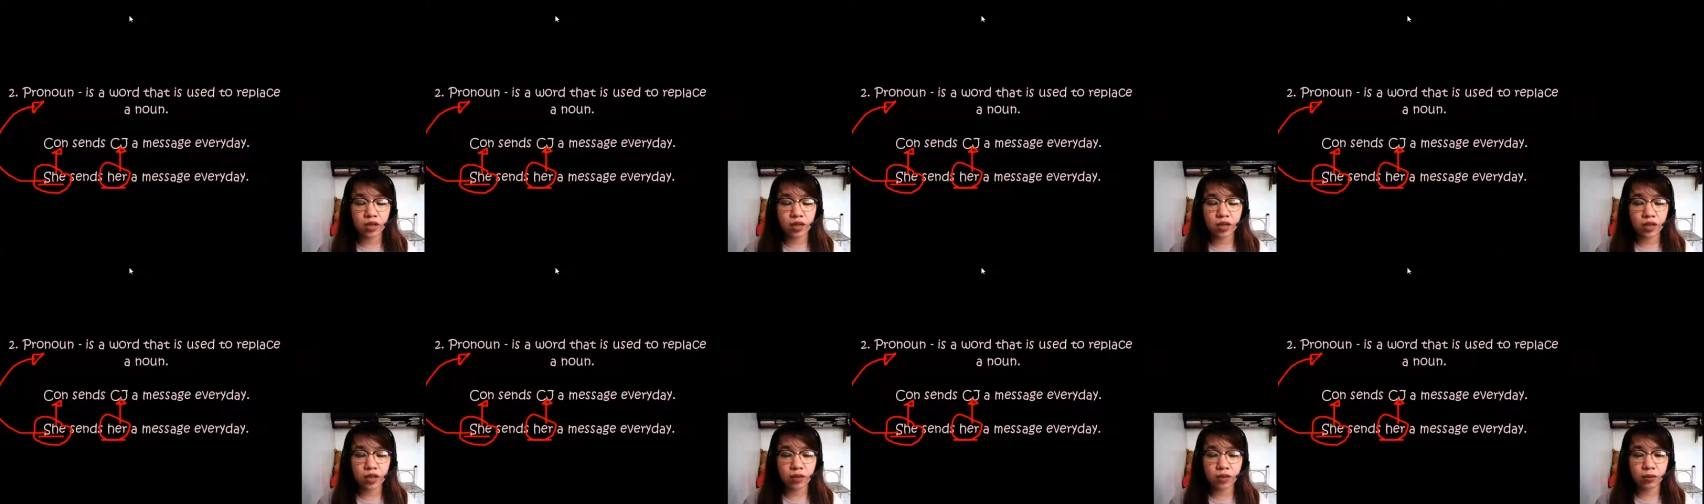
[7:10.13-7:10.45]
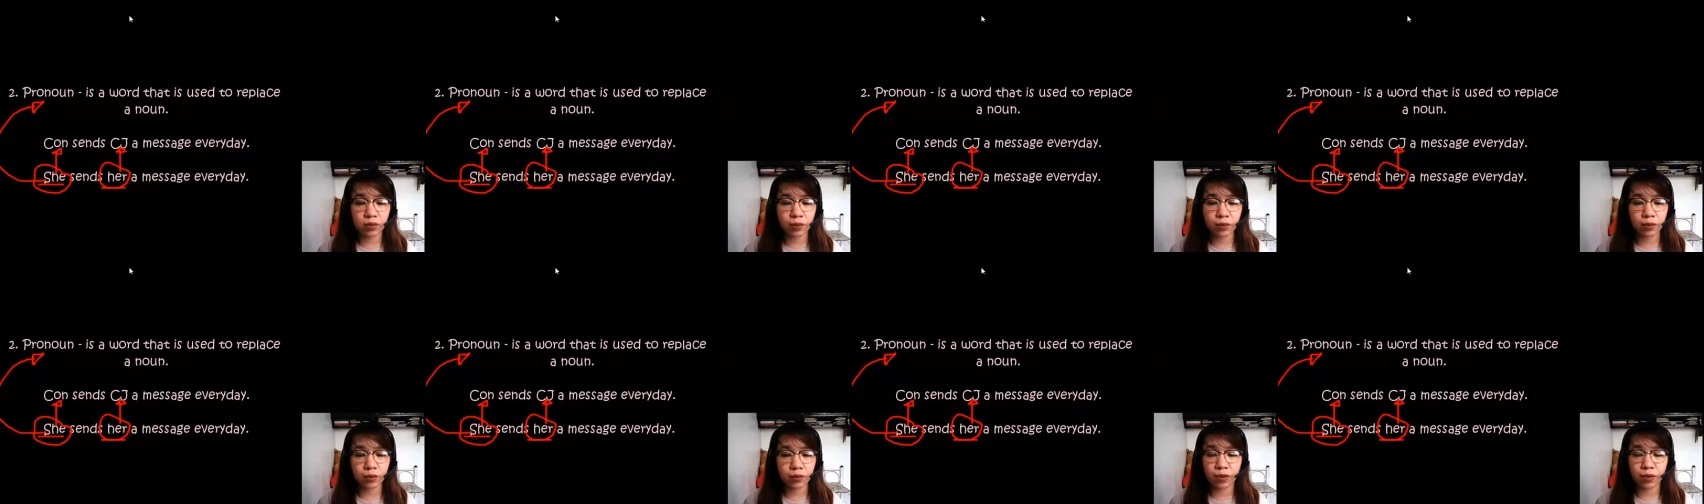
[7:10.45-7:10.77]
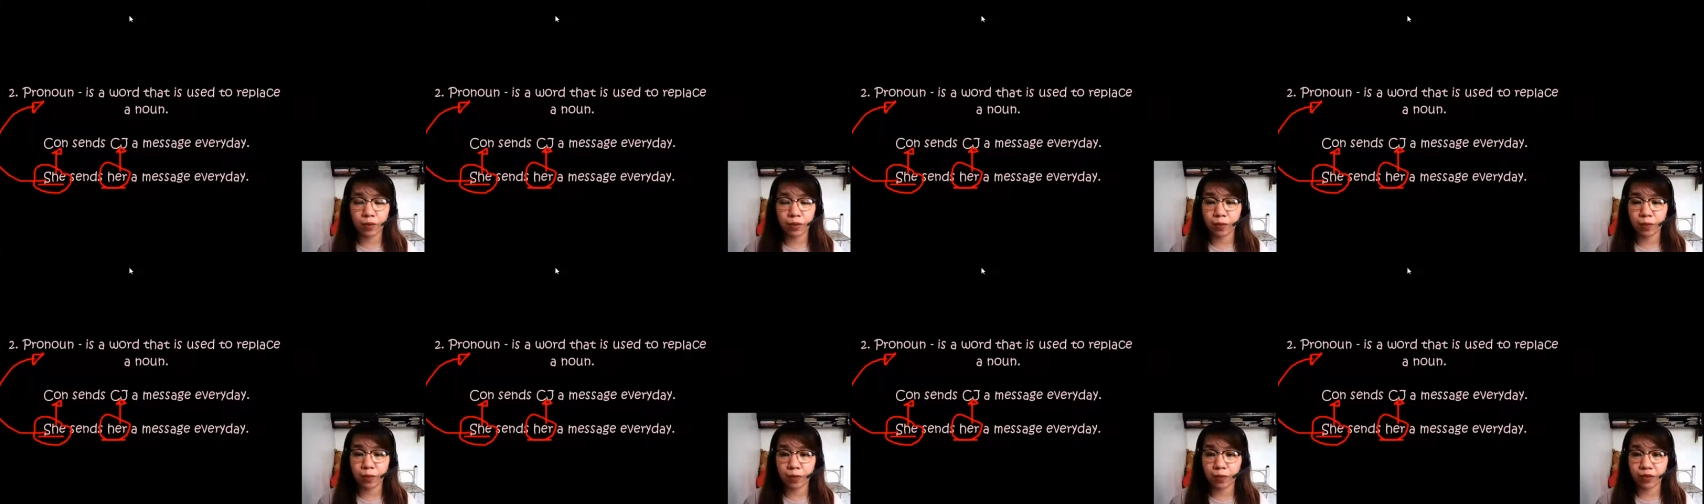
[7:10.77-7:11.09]
and her are
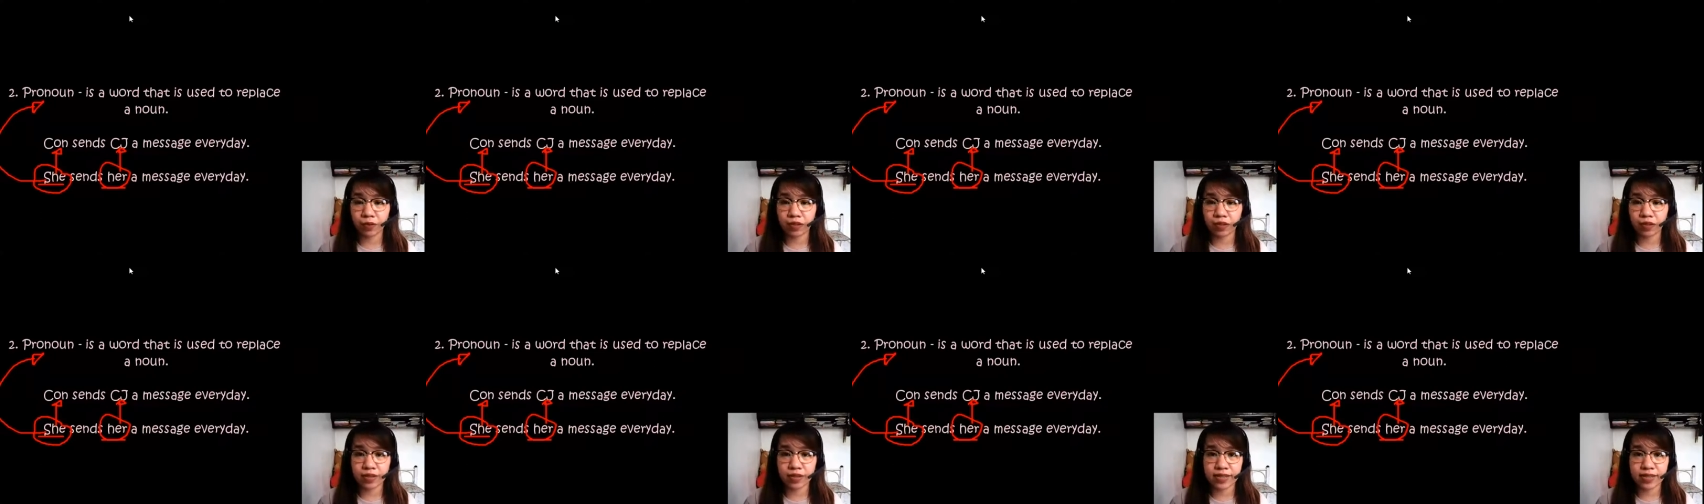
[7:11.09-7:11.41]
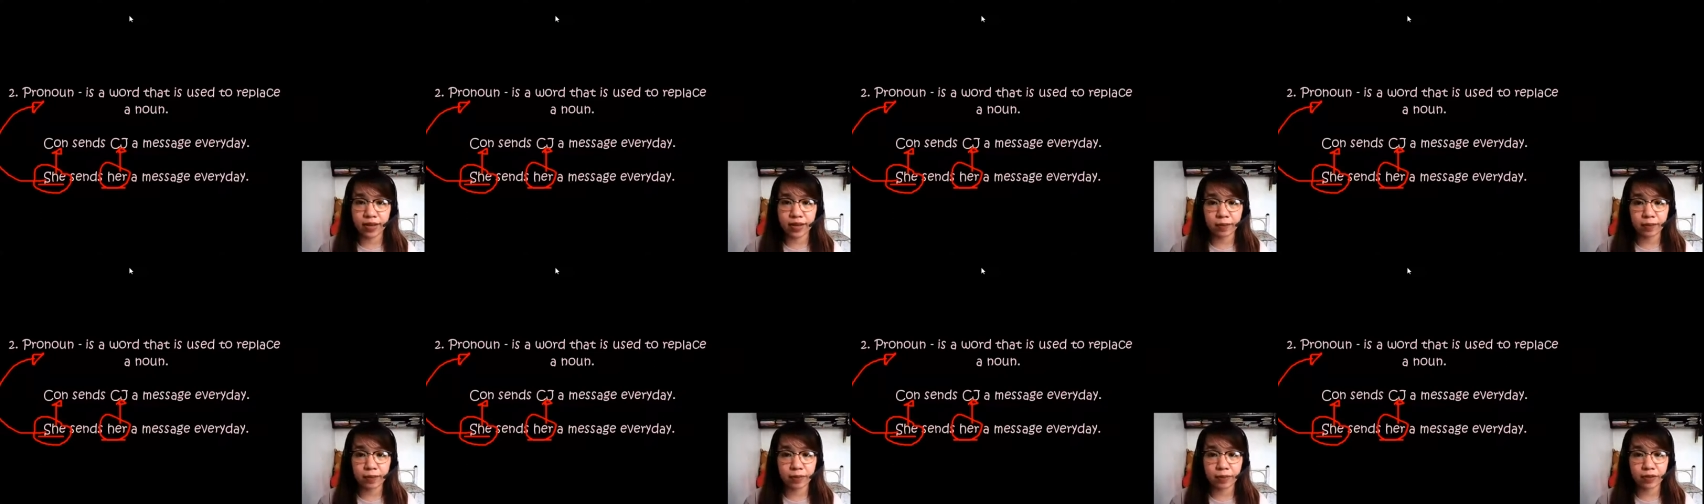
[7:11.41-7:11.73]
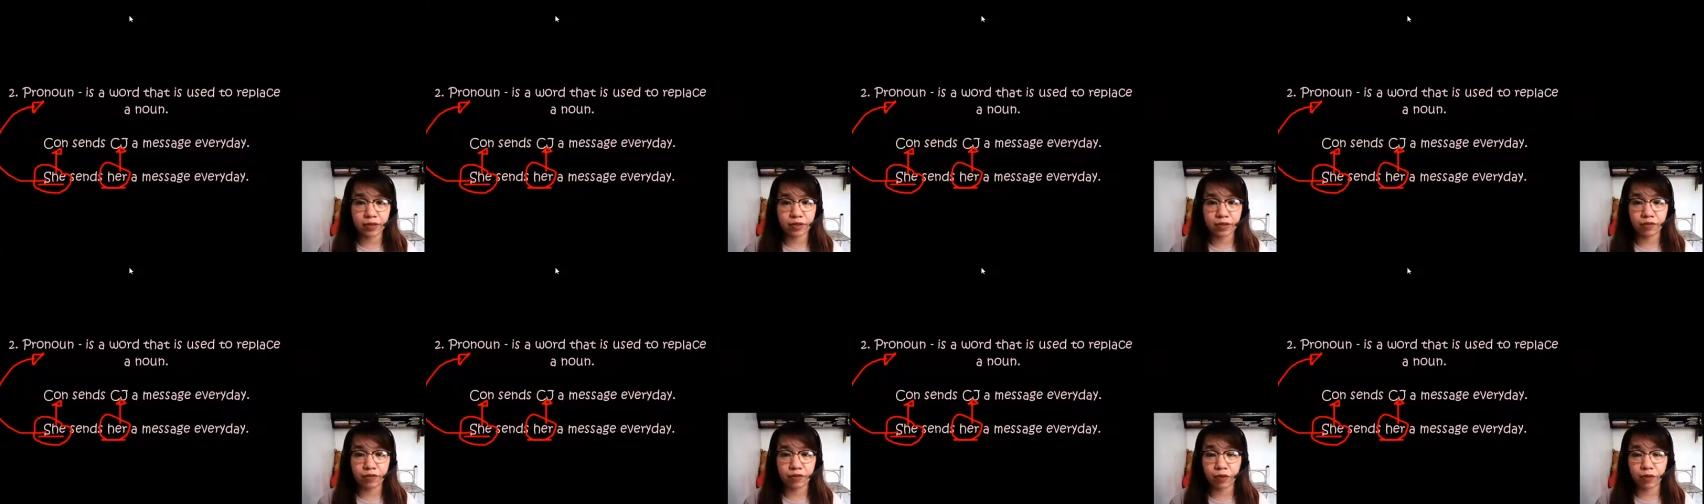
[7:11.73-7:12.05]
both
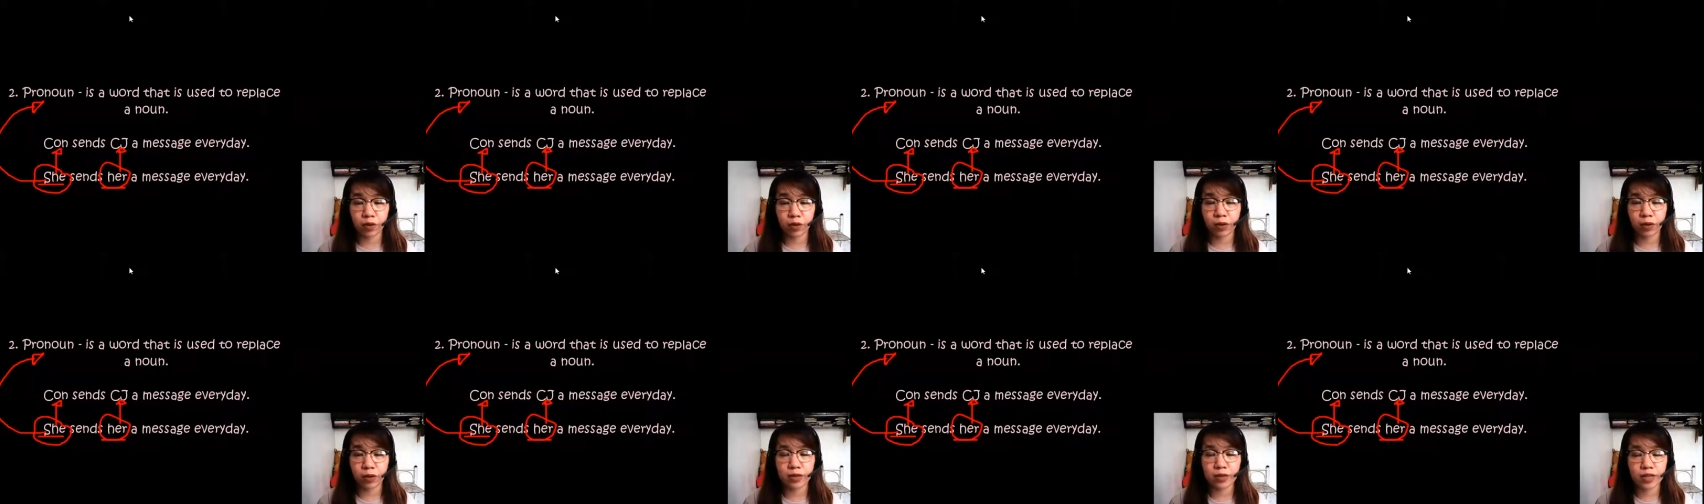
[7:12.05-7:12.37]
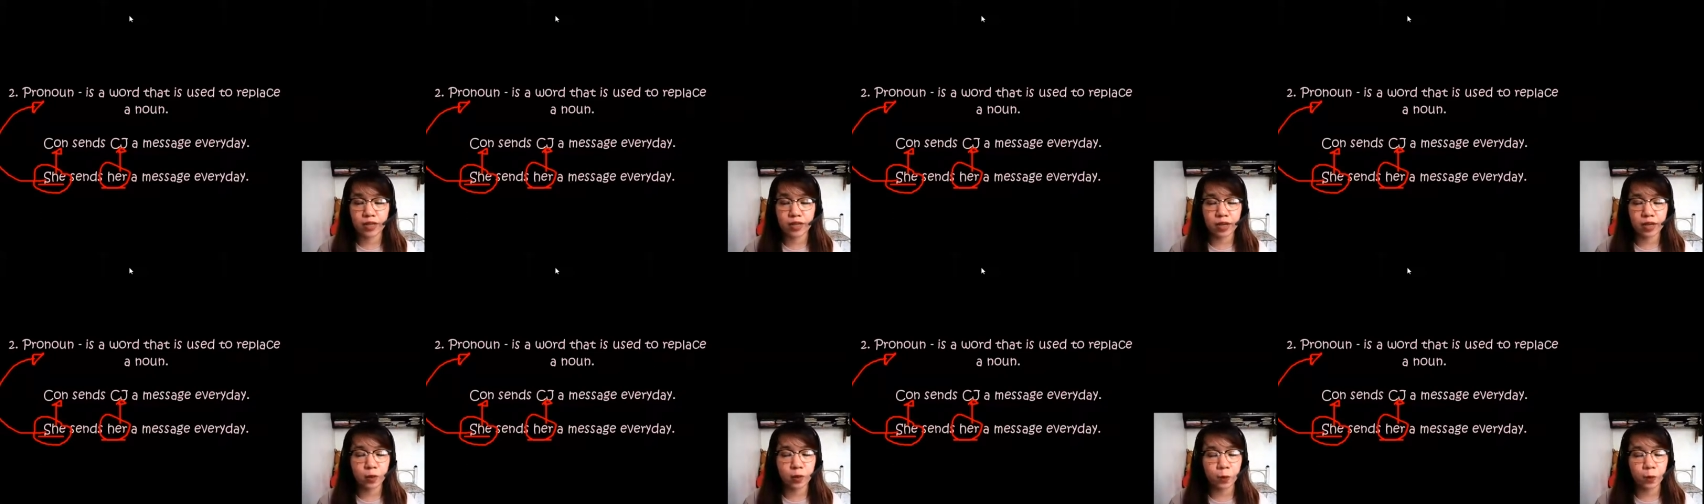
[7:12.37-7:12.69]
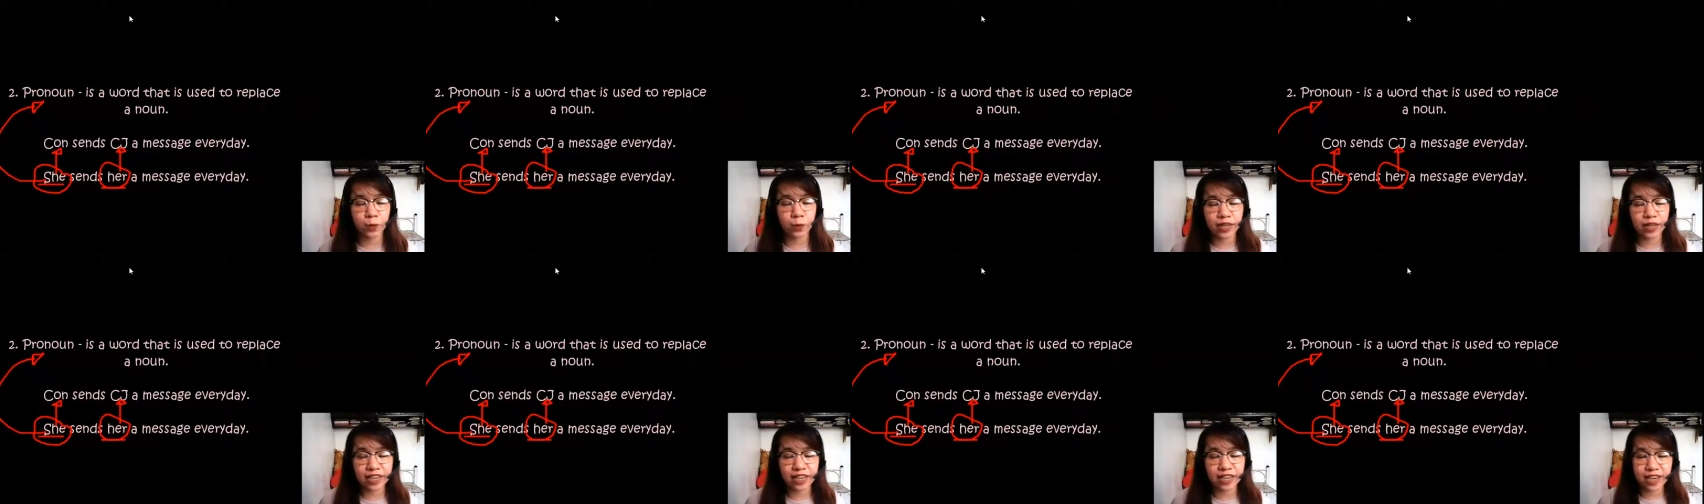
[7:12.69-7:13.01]
examples of pronouns, and
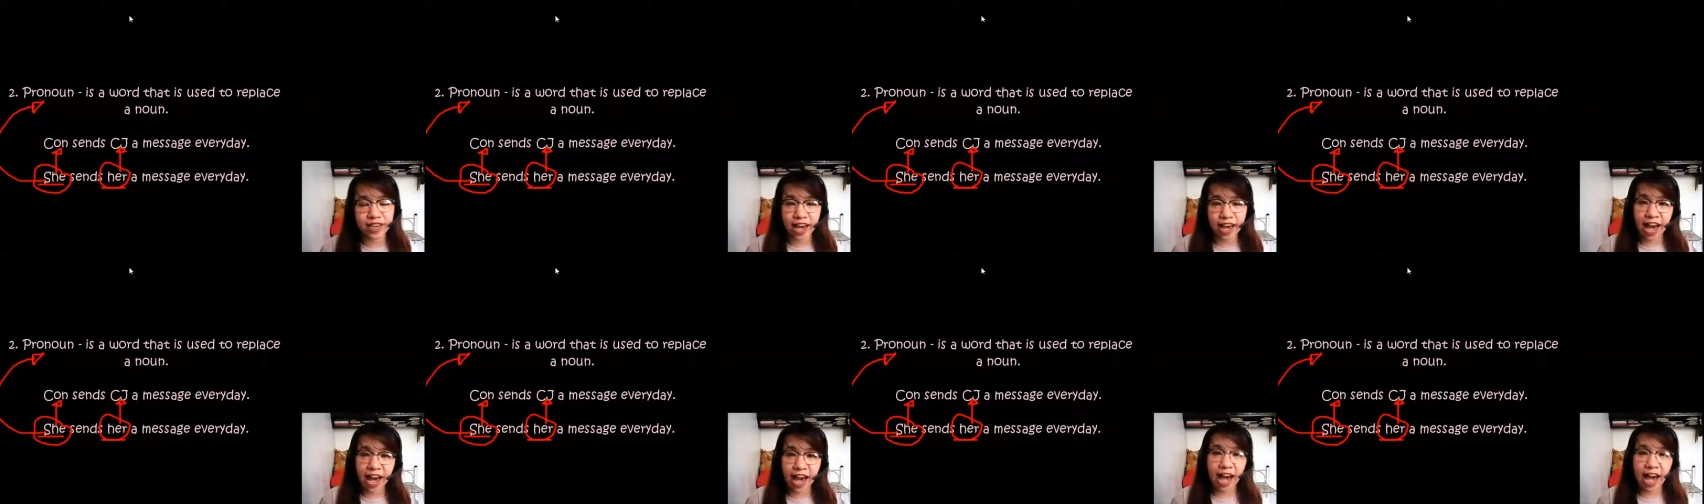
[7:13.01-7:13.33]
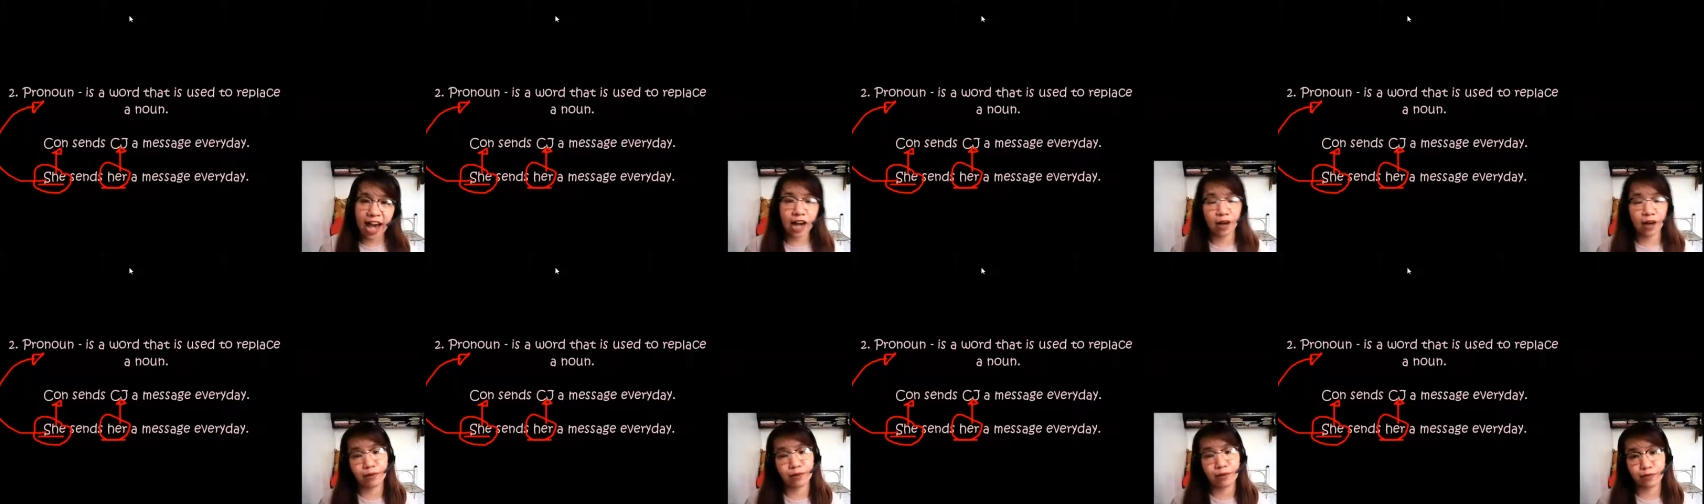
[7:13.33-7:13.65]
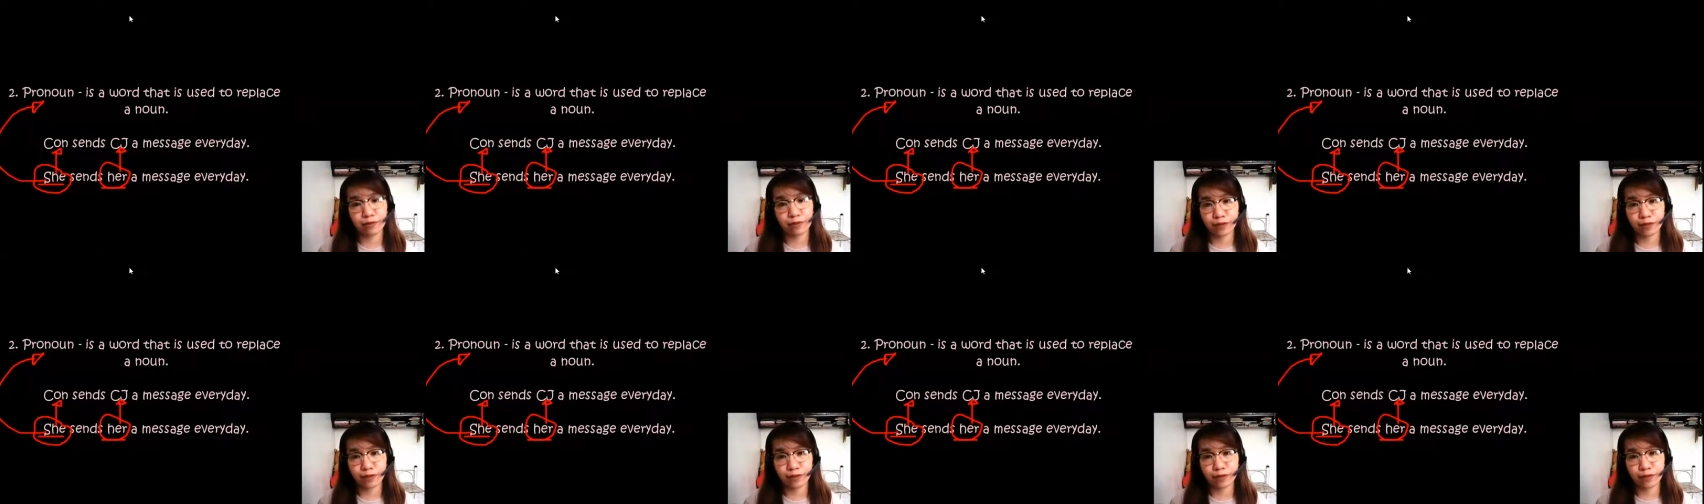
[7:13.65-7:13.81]
we have